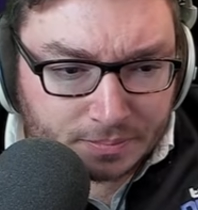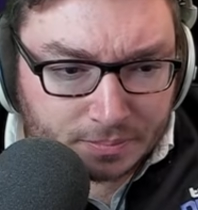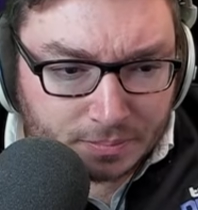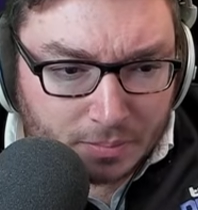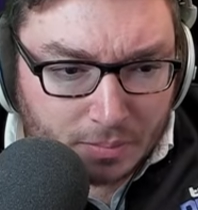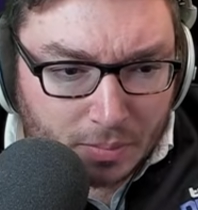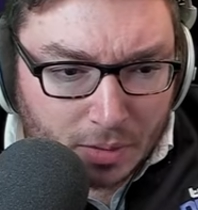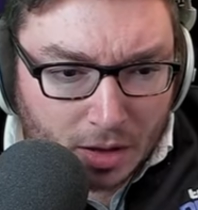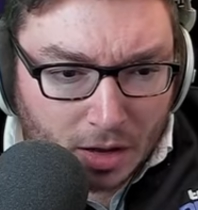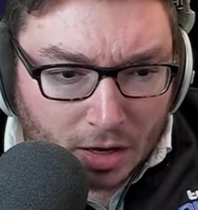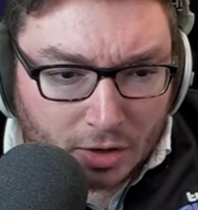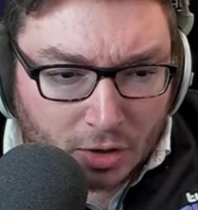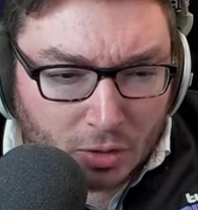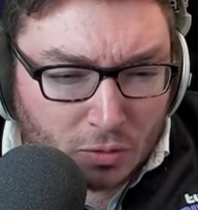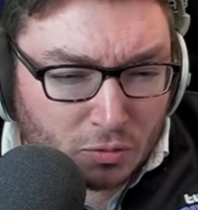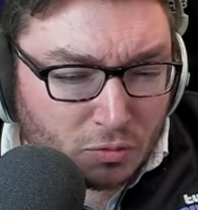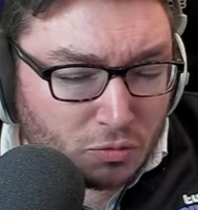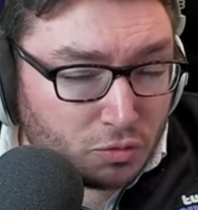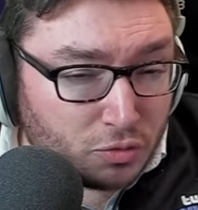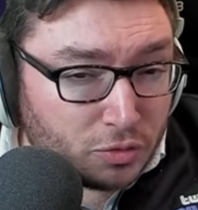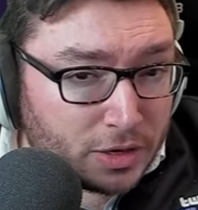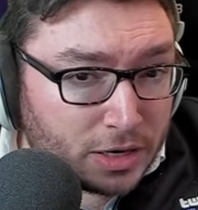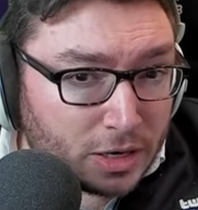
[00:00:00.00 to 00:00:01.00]
But I don't
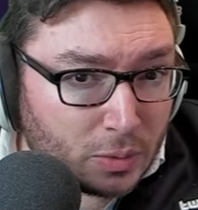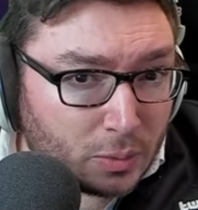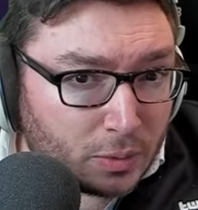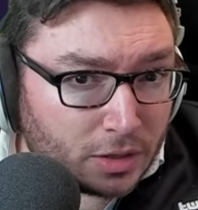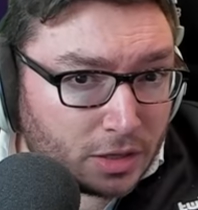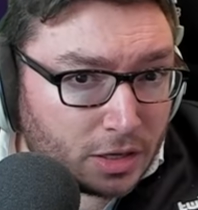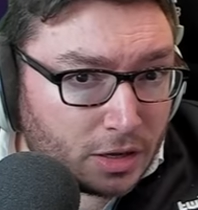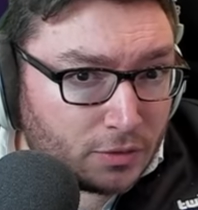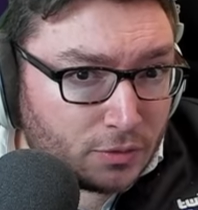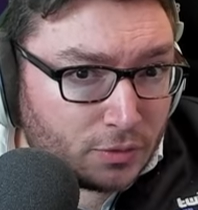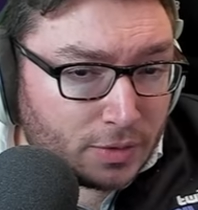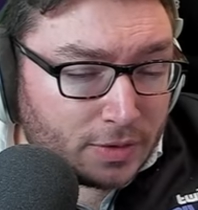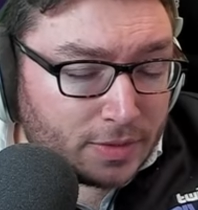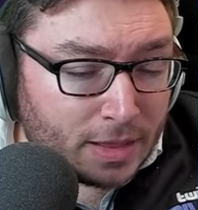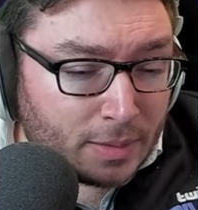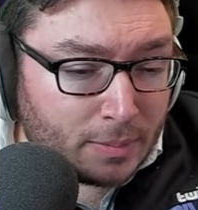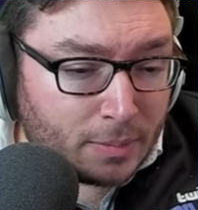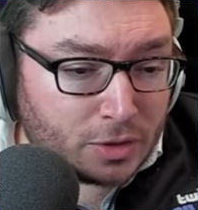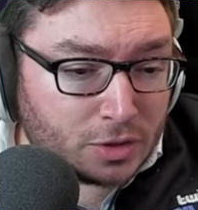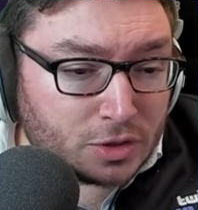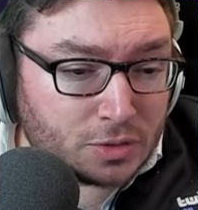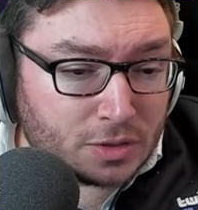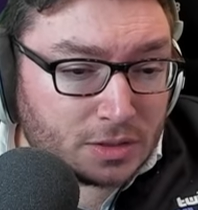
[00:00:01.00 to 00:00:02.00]
really want to cover it that
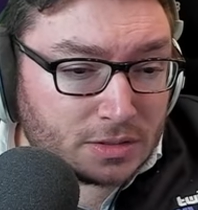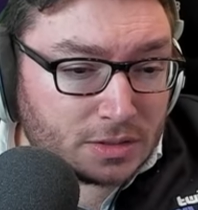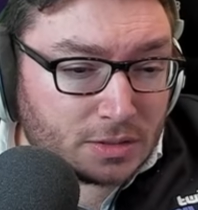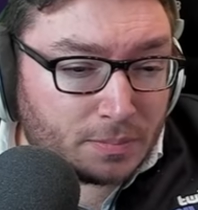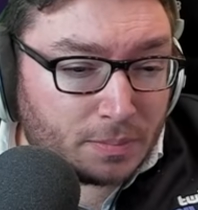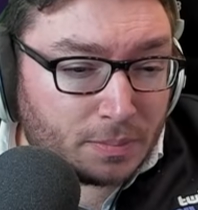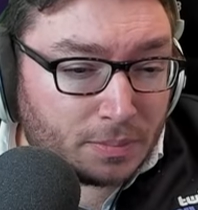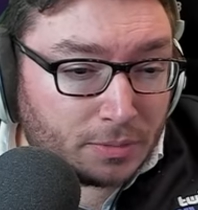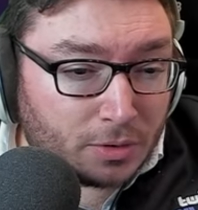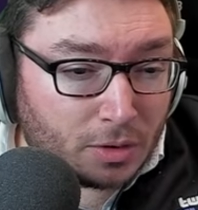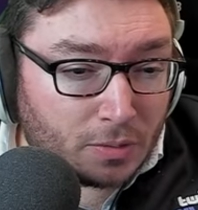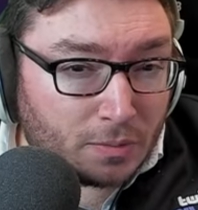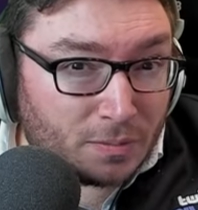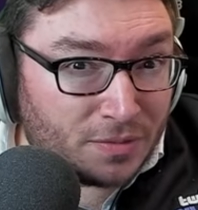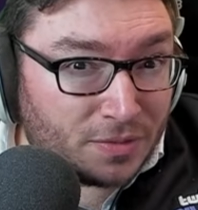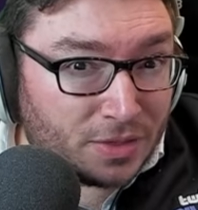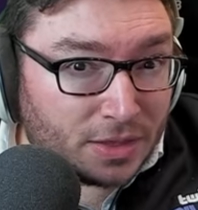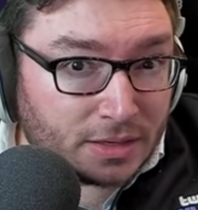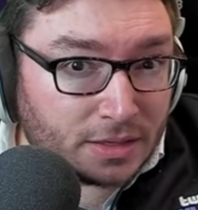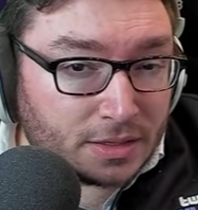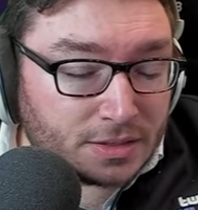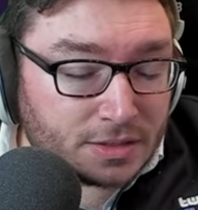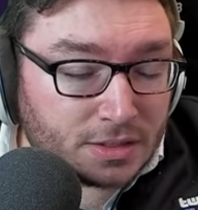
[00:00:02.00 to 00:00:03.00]
much because I don't
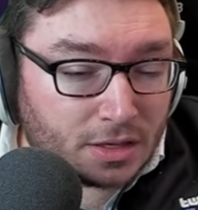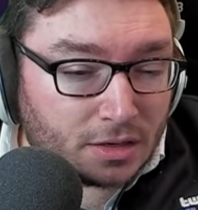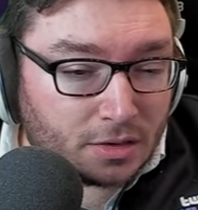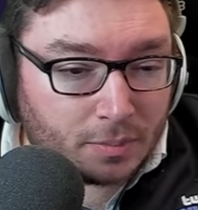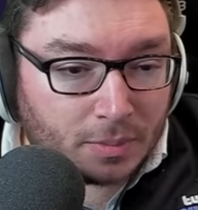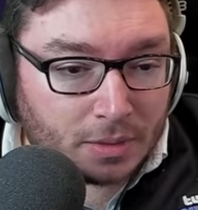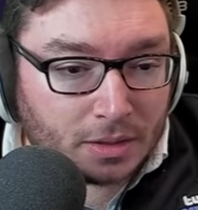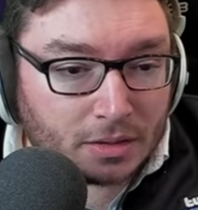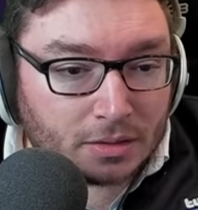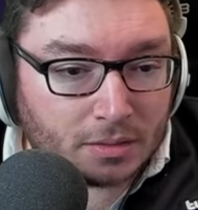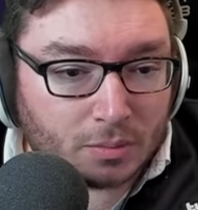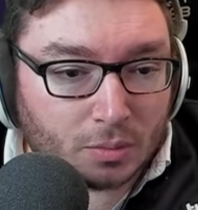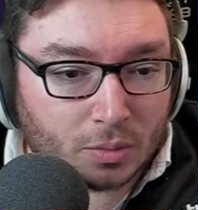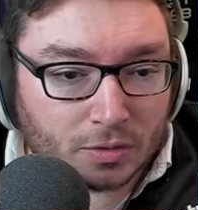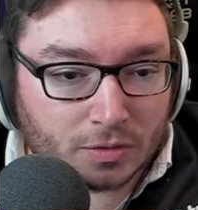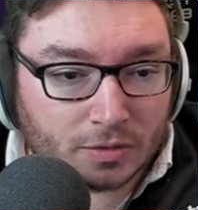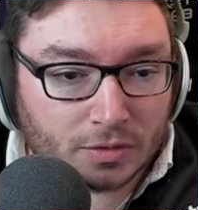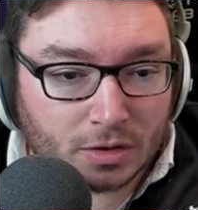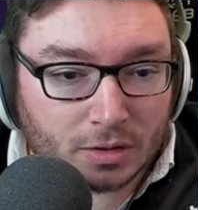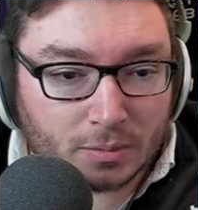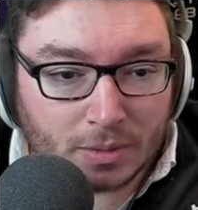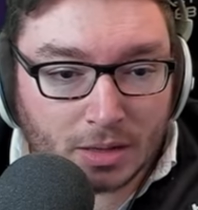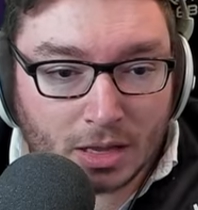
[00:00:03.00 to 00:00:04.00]
think that's going to be what's
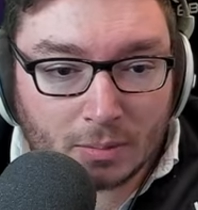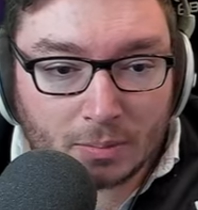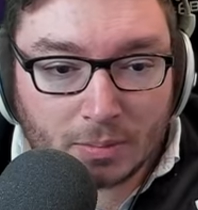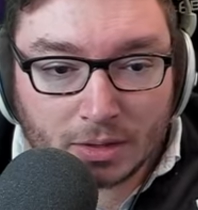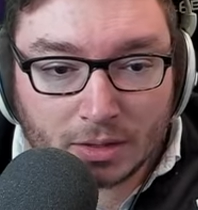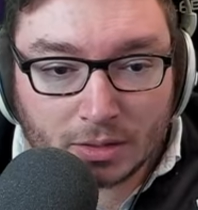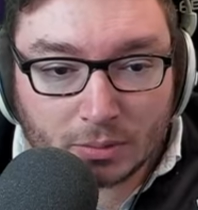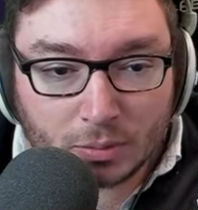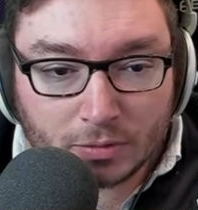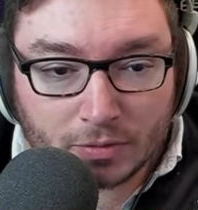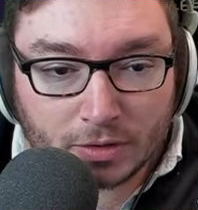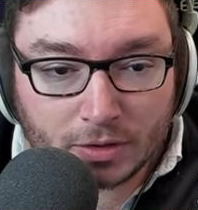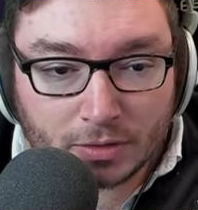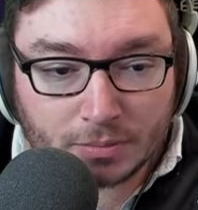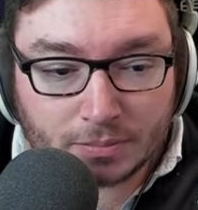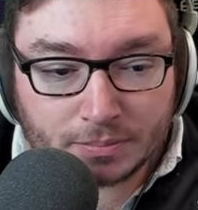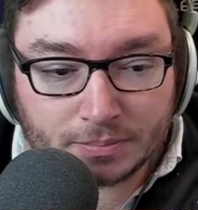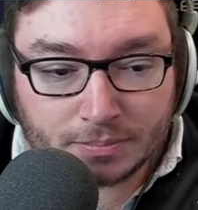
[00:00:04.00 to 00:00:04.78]
going to be happening with her.